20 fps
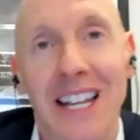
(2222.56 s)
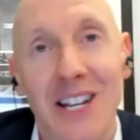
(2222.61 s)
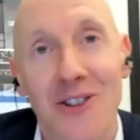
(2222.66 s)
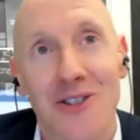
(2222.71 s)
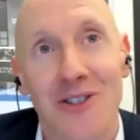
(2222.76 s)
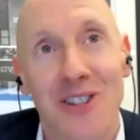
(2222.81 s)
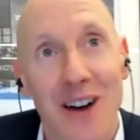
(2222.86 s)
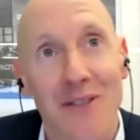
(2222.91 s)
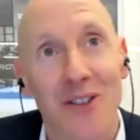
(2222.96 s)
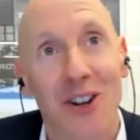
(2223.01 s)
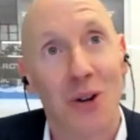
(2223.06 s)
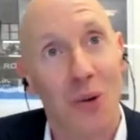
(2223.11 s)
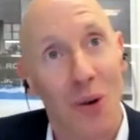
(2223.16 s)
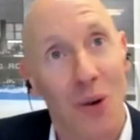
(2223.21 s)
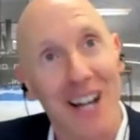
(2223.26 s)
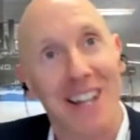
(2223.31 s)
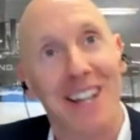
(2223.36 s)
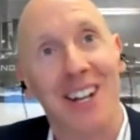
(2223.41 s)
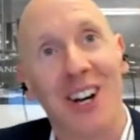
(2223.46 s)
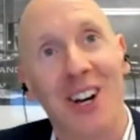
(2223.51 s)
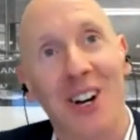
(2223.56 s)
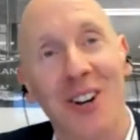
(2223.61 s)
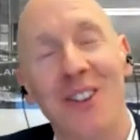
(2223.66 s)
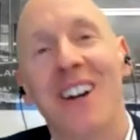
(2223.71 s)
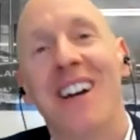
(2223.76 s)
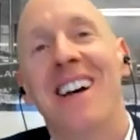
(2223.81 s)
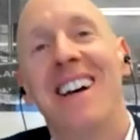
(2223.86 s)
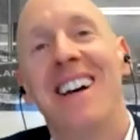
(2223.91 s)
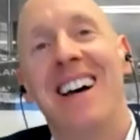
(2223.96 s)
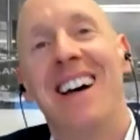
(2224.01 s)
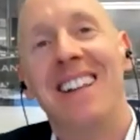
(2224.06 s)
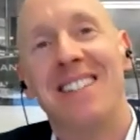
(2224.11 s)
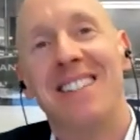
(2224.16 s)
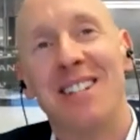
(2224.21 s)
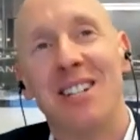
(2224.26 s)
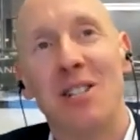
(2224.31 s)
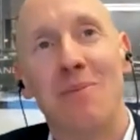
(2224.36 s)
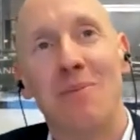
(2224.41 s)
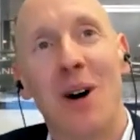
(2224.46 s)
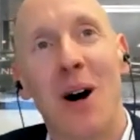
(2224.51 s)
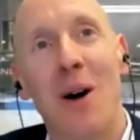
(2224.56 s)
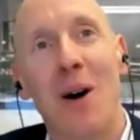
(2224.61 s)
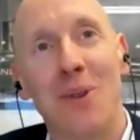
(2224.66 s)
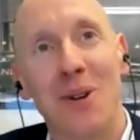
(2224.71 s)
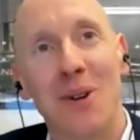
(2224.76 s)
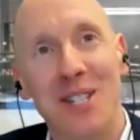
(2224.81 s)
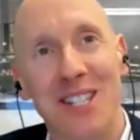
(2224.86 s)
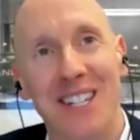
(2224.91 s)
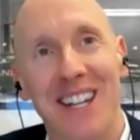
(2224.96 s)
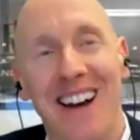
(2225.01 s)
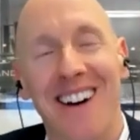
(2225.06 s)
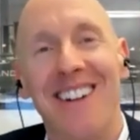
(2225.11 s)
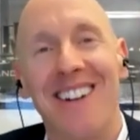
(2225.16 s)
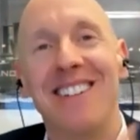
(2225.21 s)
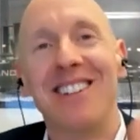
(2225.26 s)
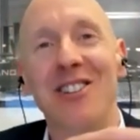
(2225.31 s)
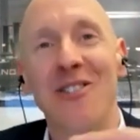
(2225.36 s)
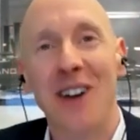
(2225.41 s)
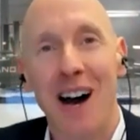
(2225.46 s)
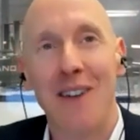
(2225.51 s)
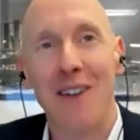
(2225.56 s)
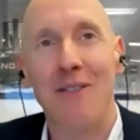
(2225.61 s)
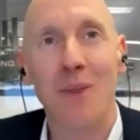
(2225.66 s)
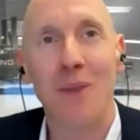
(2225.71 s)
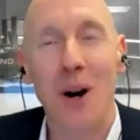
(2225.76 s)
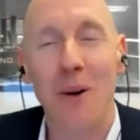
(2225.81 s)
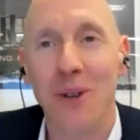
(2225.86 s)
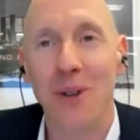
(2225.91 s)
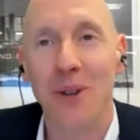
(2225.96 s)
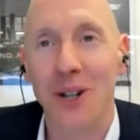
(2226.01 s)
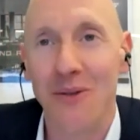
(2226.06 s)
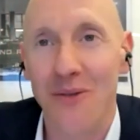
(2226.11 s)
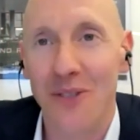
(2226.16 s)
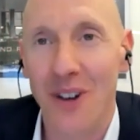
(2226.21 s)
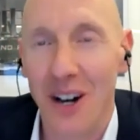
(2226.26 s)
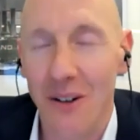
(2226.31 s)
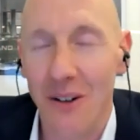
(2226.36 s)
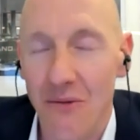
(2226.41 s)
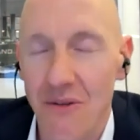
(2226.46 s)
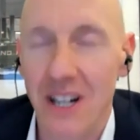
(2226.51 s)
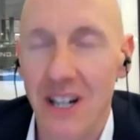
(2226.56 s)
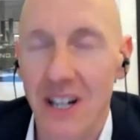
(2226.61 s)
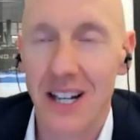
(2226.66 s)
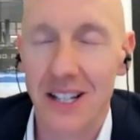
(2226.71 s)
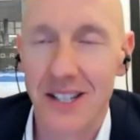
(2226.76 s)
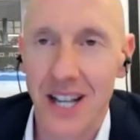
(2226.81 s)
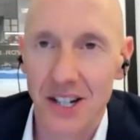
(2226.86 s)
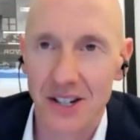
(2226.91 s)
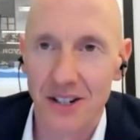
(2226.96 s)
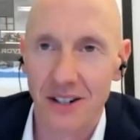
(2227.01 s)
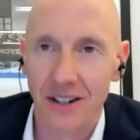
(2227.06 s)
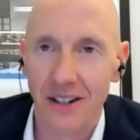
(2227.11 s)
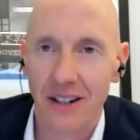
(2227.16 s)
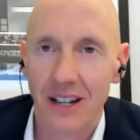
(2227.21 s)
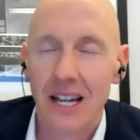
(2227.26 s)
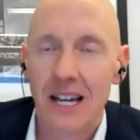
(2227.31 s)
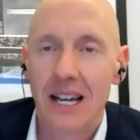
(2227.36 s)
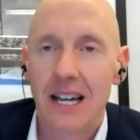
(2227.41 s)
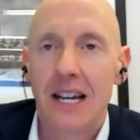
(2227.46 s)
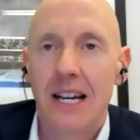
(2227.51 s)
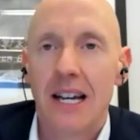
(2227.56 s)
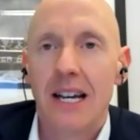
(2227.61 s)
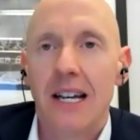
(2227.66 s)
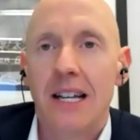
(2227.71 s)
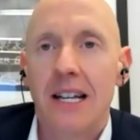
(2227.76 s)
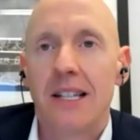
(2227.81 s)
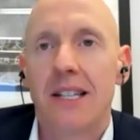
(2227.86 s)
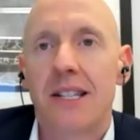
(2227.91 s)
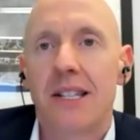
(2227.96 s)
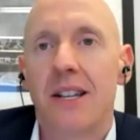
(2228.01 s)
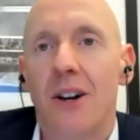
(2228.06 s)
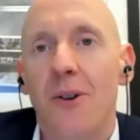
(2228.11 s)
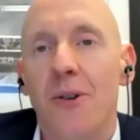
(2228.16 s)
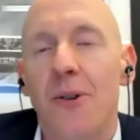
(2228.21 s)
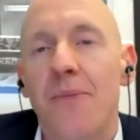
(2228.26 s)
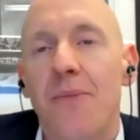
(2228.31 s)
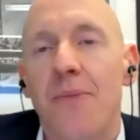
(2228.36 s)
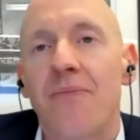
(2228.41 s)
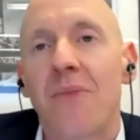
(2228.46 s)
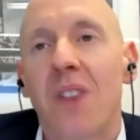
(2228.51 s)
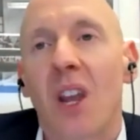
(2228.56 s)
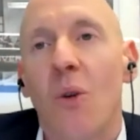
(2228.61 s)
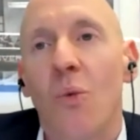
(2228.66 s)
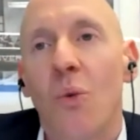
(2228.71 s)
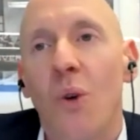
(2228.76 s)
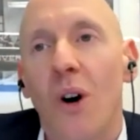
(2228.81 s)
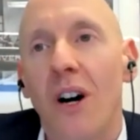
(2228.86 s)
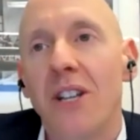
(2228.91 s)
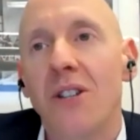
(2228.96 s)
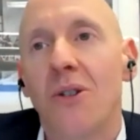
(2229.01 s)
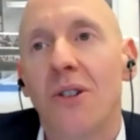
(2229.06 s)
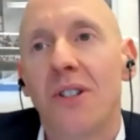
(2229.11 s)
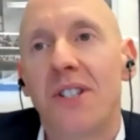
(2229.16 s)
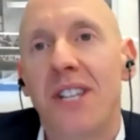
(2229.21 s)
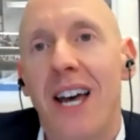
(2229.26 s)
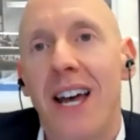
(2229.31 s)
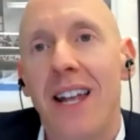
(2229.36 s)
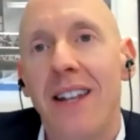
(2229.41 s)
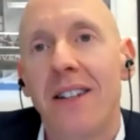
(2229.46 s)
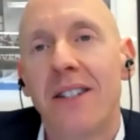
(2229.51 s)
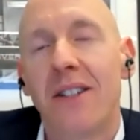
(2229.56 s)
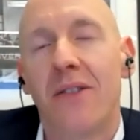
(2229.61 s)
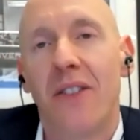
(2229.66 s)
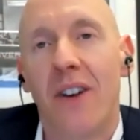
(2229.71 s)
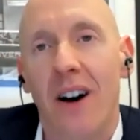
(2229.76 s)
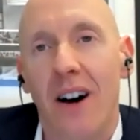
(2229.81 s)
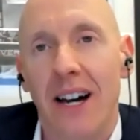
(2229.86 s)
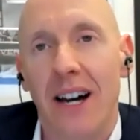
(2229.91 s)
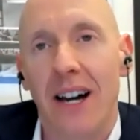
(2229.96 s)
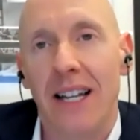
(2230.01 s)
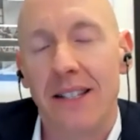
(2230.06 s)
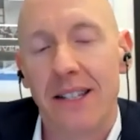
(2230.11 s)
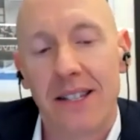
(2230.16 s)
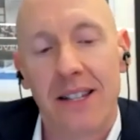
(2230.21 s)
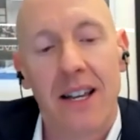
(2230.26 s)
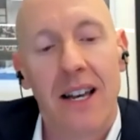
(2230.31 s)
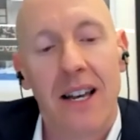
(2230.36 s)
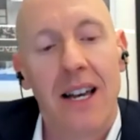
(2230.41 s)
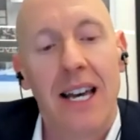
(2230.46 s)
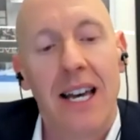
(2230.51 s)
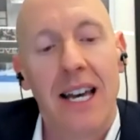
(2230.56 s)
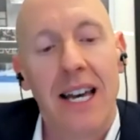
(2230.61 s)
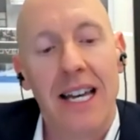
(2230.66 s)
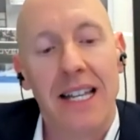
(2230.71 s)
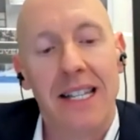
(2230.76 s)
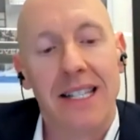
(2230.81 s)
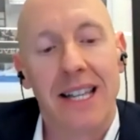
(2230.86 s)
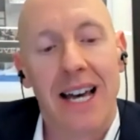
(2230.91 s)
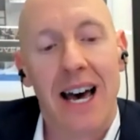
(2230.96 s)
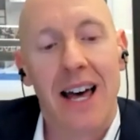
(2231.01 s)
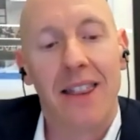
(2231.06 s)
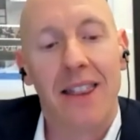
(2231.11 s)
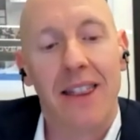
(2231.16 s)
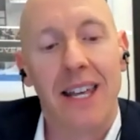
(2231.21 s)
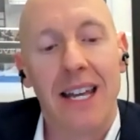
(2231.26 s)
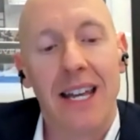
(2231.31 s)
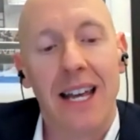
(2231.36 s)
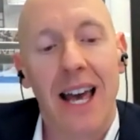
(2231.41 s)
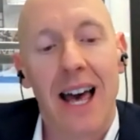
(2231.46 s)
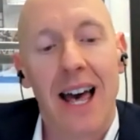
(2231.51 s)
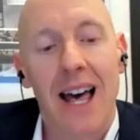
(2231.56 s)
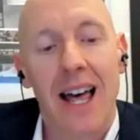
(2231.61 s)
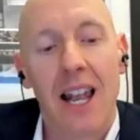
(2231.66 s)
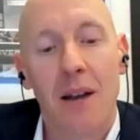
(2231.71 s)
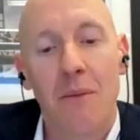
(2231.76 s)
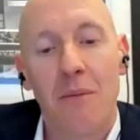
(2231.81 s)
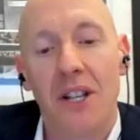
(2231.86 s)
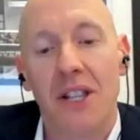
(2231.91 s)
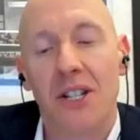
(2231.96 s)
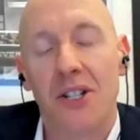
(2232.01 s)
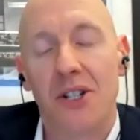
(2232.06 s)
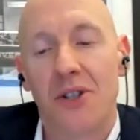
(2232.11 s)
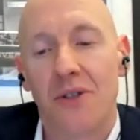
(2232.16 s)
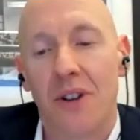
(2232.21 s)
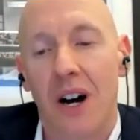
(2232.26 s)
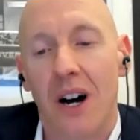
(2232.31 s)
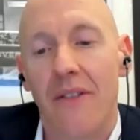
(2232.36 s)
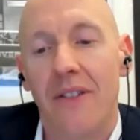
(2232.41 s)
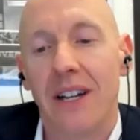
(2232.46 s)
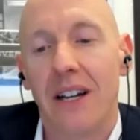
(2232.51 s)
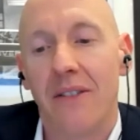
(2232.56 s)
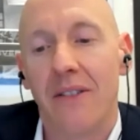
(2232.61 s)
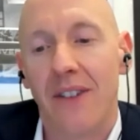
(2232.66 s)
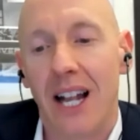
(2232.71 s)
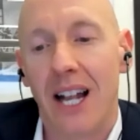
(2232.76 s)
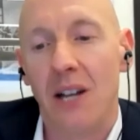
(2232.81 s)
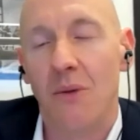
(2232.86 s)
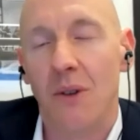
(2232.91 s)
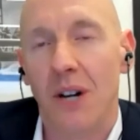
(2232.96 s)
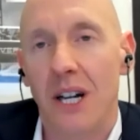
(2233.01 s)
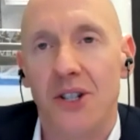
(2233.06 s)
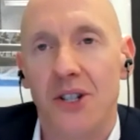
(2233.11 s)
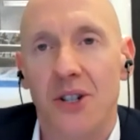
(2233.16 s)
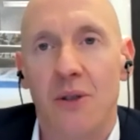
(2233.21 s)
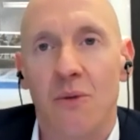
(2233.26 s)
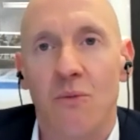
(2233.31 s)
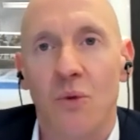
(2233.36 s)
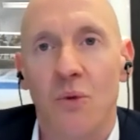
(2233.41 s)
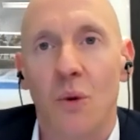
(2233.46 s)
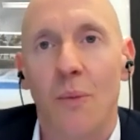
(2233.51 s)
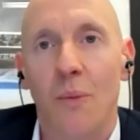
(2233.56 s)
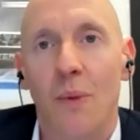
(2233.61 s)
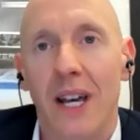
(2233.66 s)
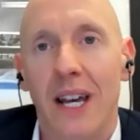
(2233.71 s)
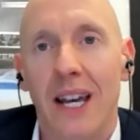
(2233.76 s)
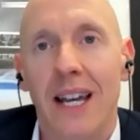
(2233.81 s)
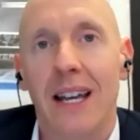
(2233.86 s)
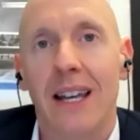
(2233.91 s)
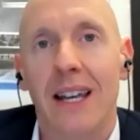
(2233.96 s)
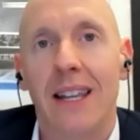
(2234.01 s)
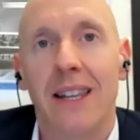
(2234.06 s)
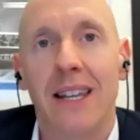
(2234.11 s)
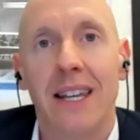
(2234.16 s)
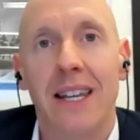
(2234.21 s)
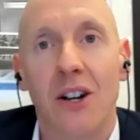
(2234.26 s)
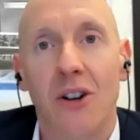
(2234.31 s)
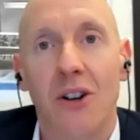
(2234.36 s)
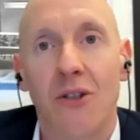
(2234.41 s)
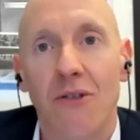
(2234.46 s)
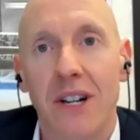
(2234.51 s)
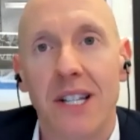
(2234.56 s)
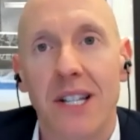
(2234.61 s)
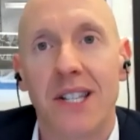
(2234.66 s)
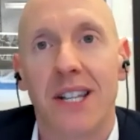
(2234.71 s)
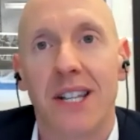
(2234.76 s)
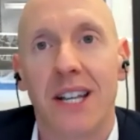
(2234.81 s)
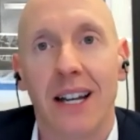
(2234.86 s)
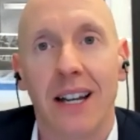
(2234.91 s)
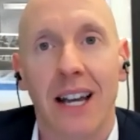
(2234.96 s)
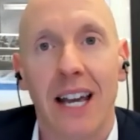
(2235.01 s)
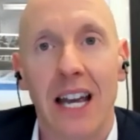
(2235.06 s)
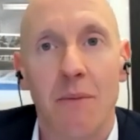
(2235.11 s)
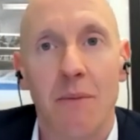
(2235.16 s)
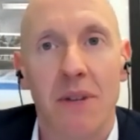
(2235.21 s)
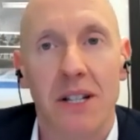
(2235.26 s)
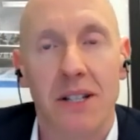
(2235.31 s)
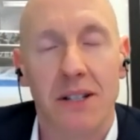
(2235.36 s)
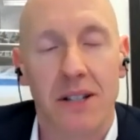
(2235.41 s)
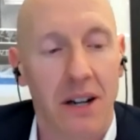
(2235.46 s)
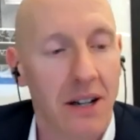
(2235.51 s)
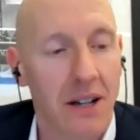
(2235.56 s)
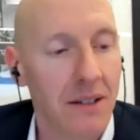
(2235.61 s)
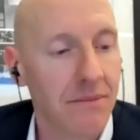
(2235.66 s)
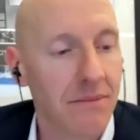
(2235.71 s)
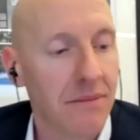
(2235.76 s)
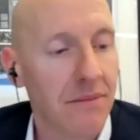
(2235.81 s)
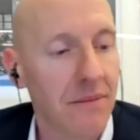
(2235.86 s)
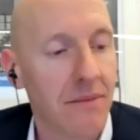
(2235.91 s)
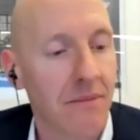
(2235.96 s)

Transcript: you never quite know until, as Mark pointed out, you have a moment of realization. So what you'll tend to find is that the element that's driving evaluation will be the increasing EBITDA,